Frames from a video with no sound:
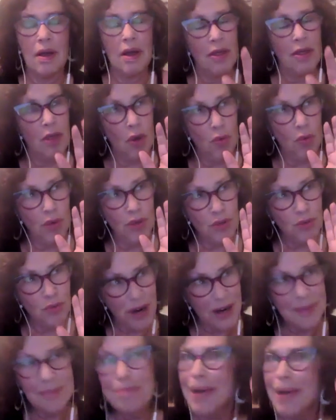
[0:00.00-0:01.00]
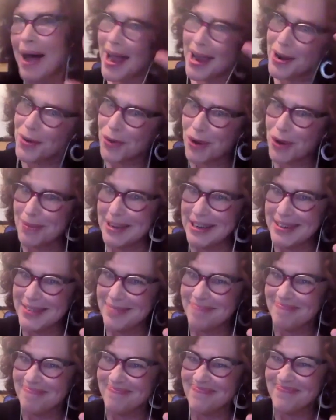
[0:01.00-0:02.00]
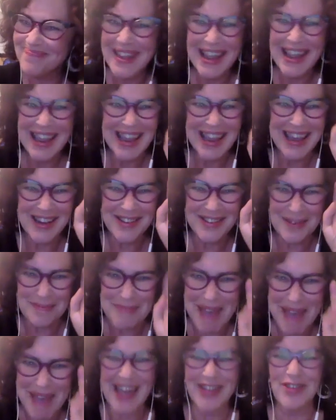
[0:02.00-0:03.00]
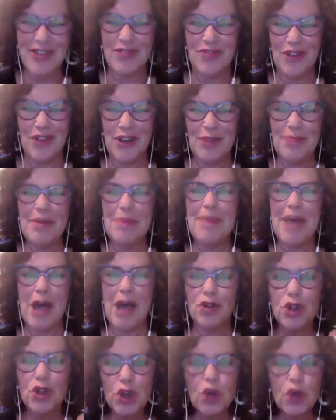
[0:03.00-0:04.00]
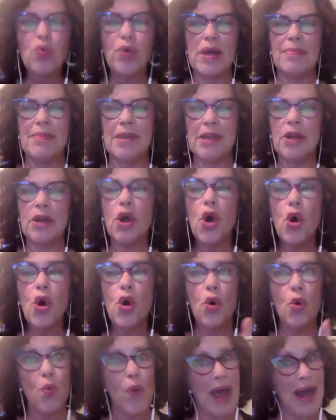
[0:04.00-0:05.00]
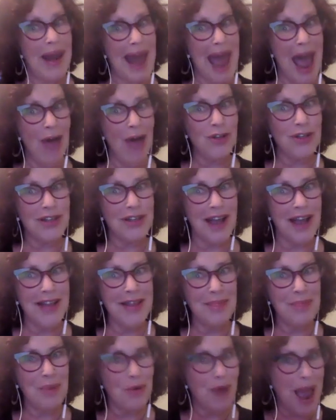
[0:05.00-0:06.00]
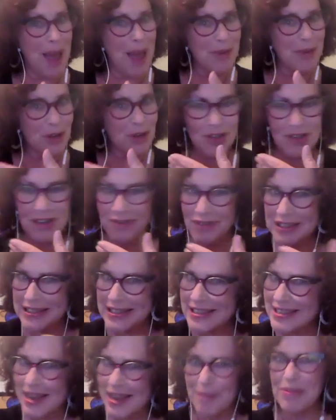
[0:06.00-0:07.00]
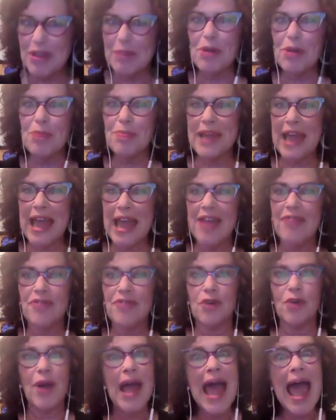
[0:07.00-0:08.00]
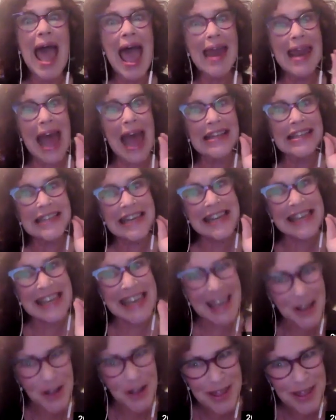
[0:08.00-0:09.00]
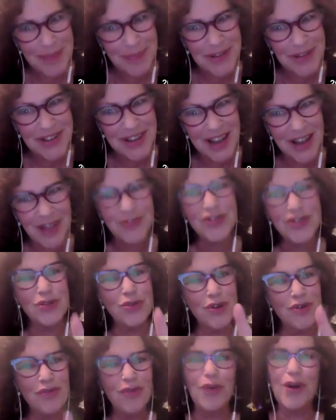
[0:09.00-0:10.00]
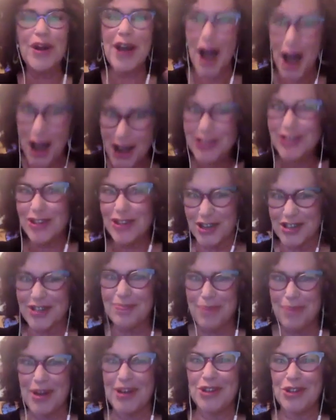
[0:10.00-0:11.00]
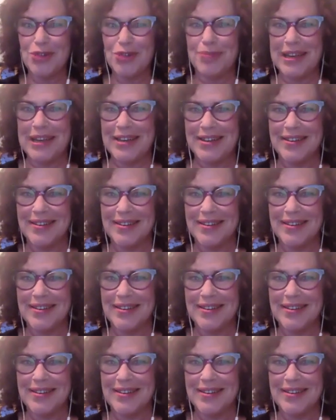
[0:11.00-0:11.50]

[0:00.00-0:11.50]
Though it was written by a woman, it is a man's film about two women who went outside the parameters of acceptable behavior and had to kill themselves to avoid unjust punishment.